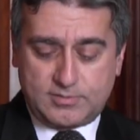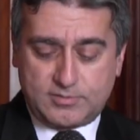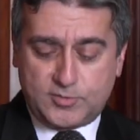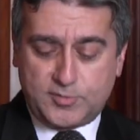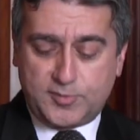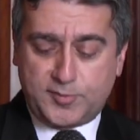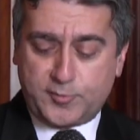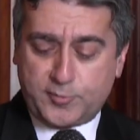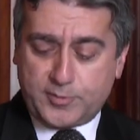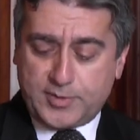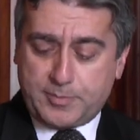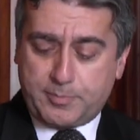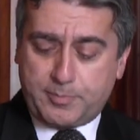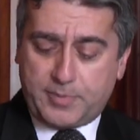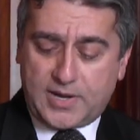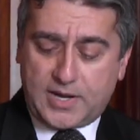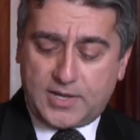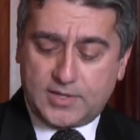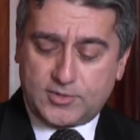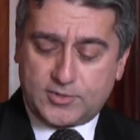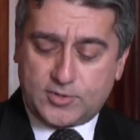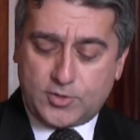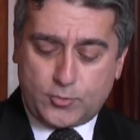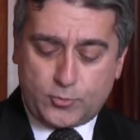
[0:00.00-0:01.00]
to free
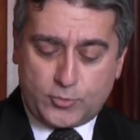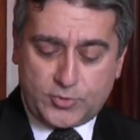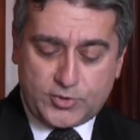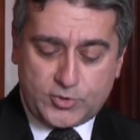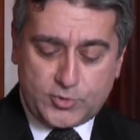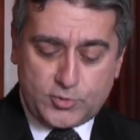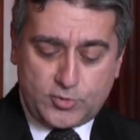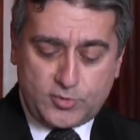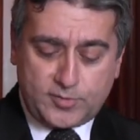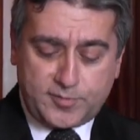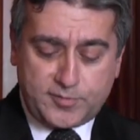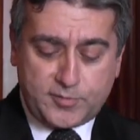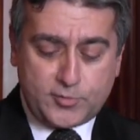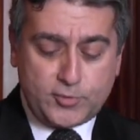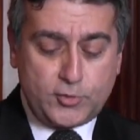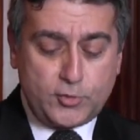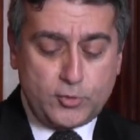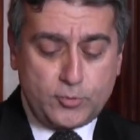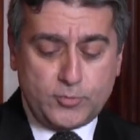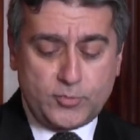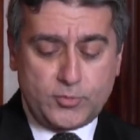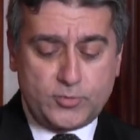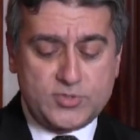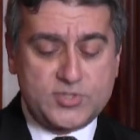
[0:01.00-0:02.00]
Pollard in return for
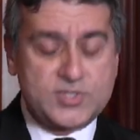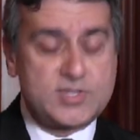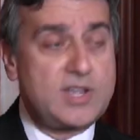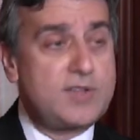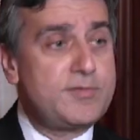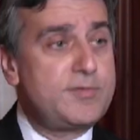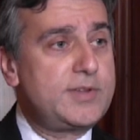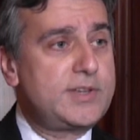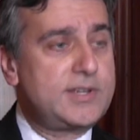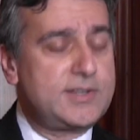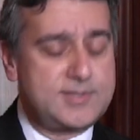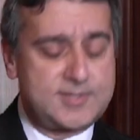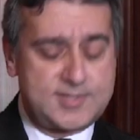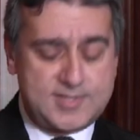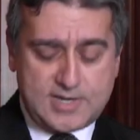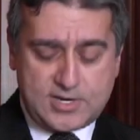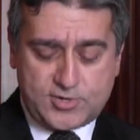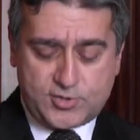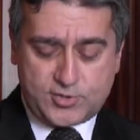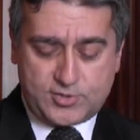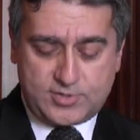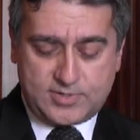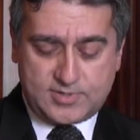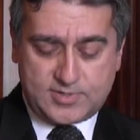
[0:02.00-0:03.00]
numerous heavy
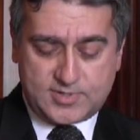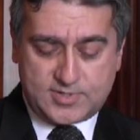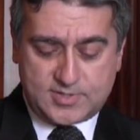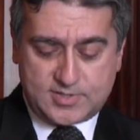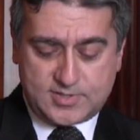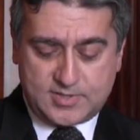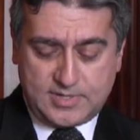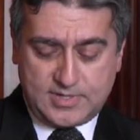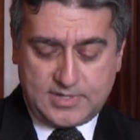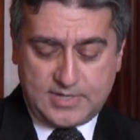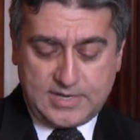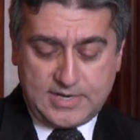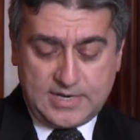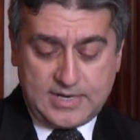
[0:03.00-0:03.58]
concessions,